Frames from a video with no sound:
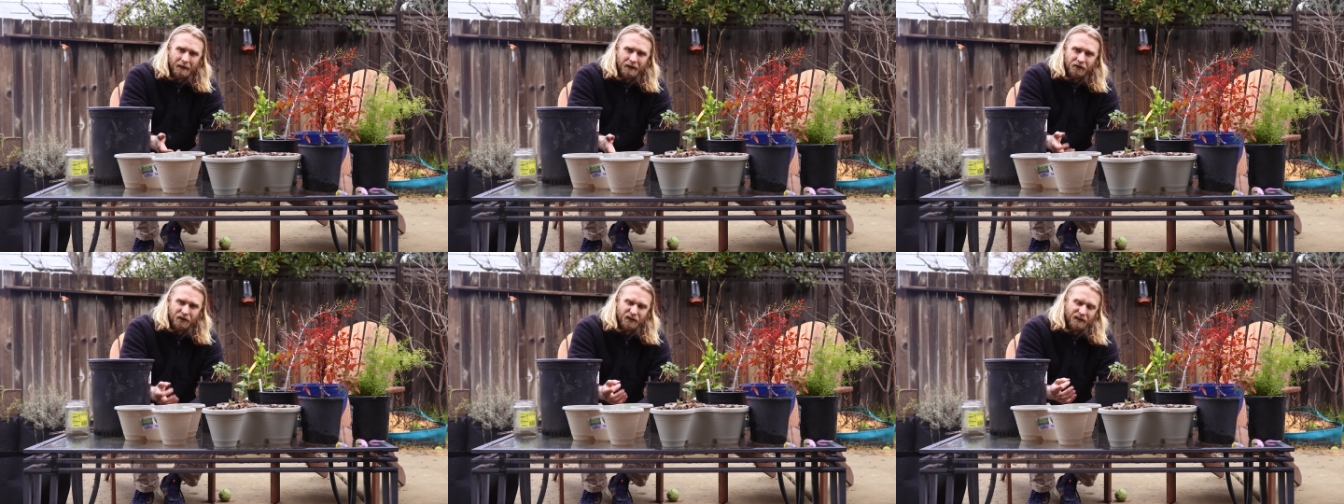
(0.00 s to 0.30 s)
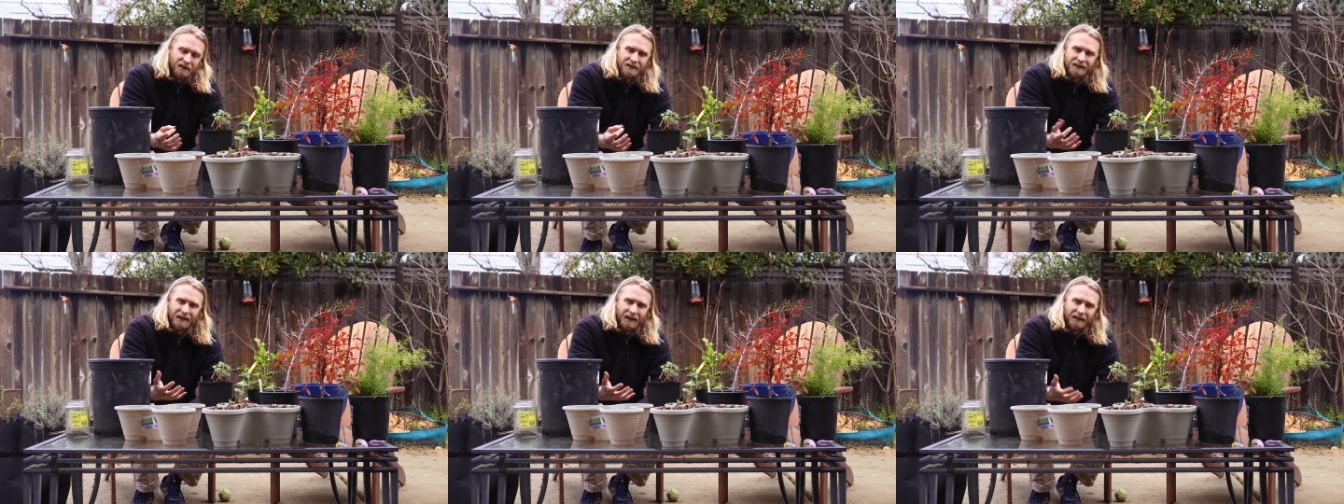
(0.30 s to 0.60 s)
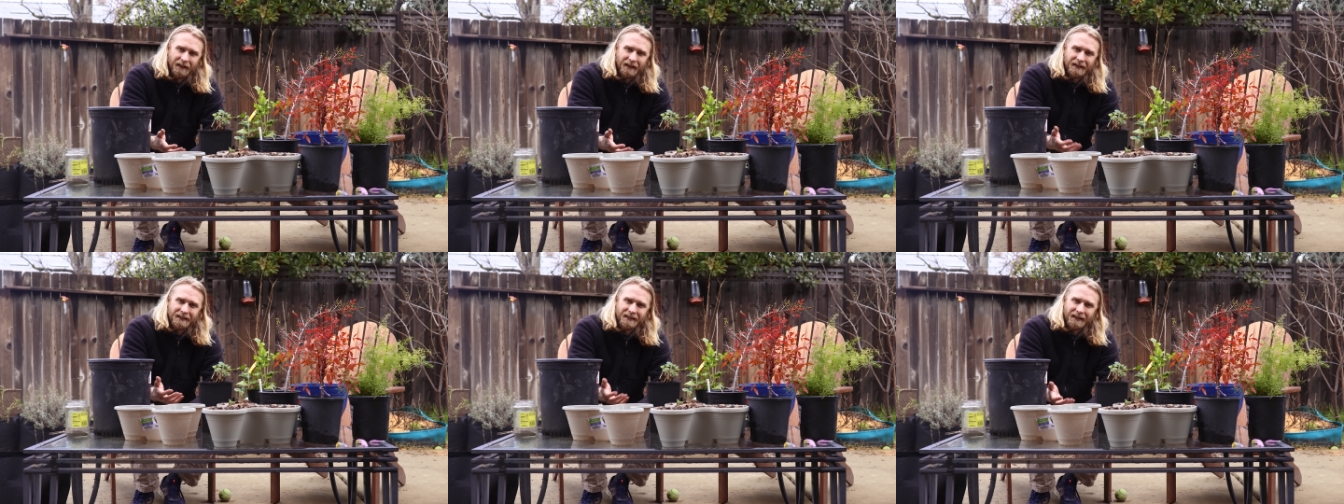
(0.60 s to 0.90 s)
be just
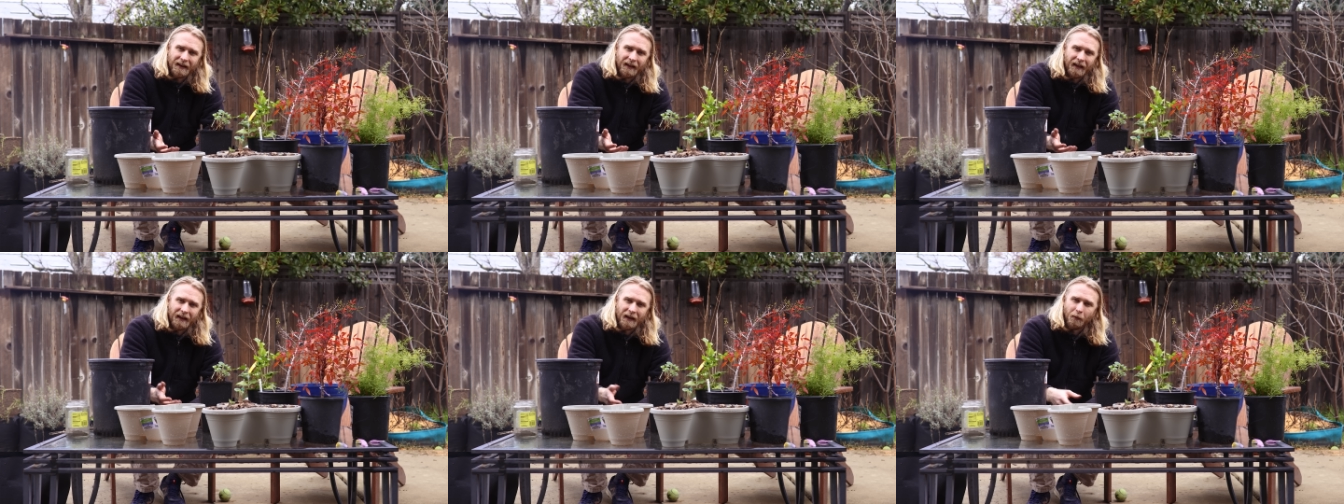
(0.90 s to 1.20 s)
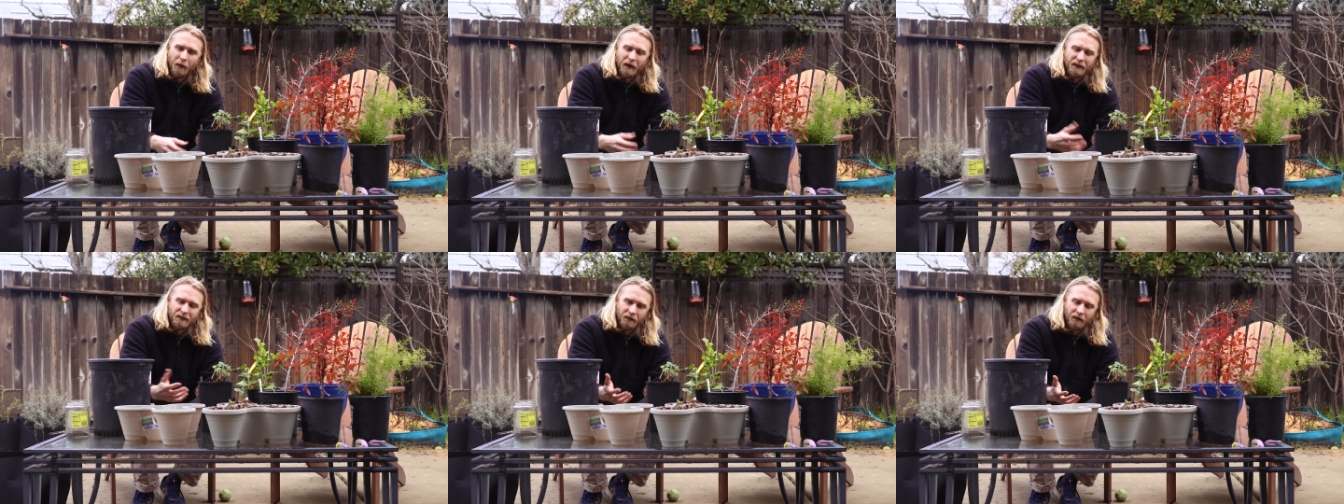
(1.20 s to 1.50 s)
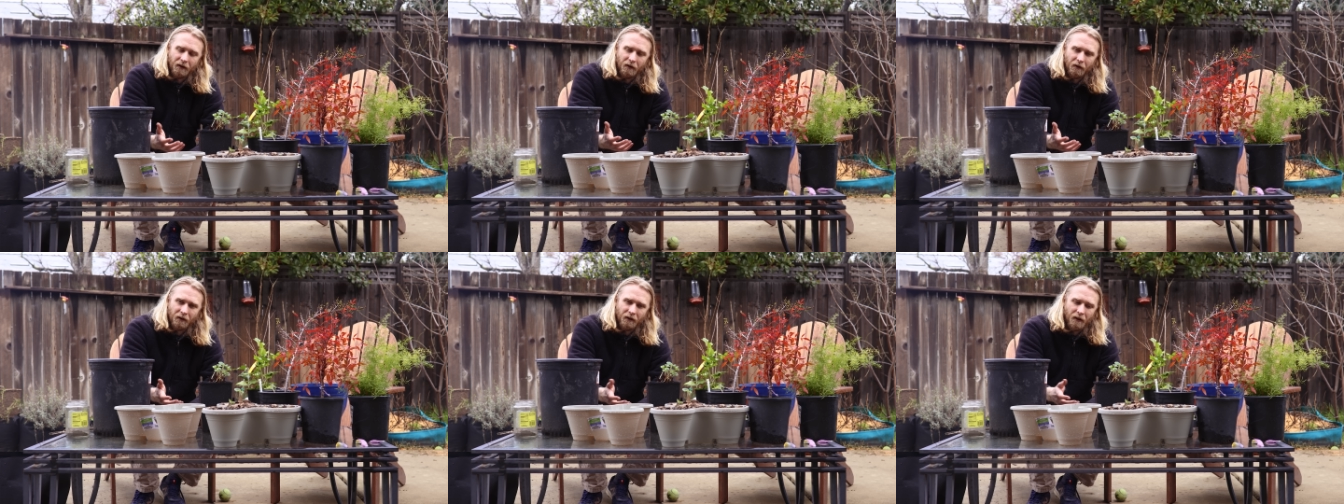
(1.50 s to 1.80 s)
slightly acidic anyways,
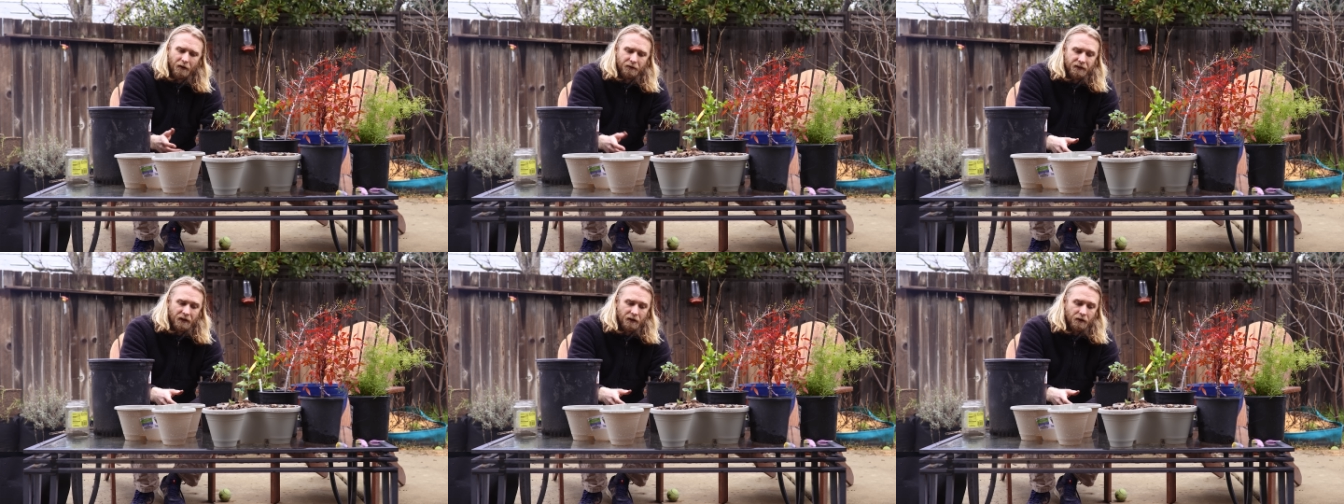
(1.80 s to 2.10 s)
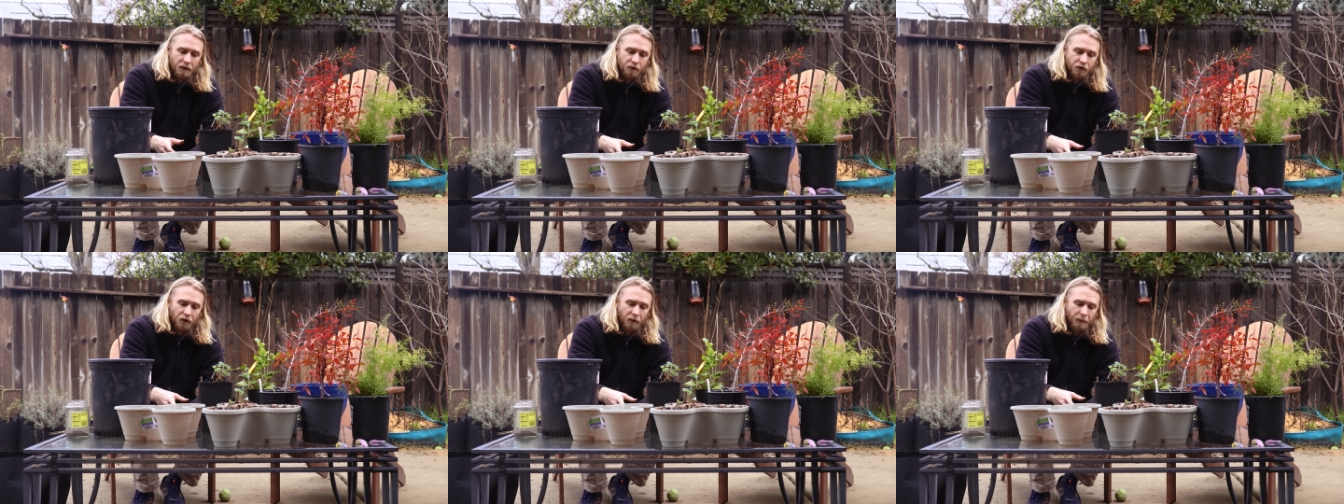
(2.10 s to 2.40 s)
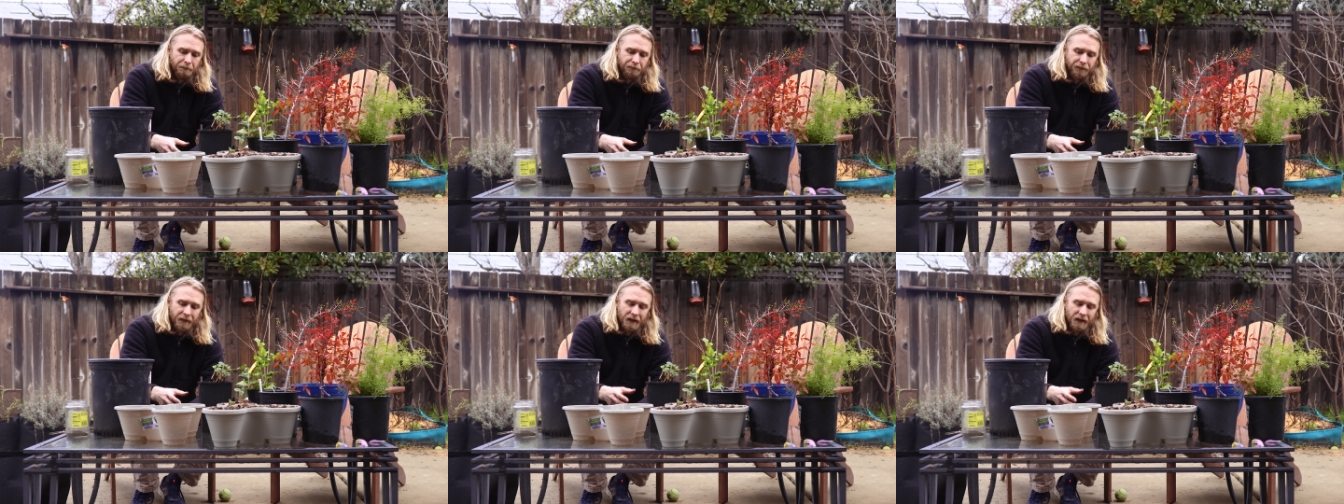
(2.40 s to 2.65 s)
or close to neutral.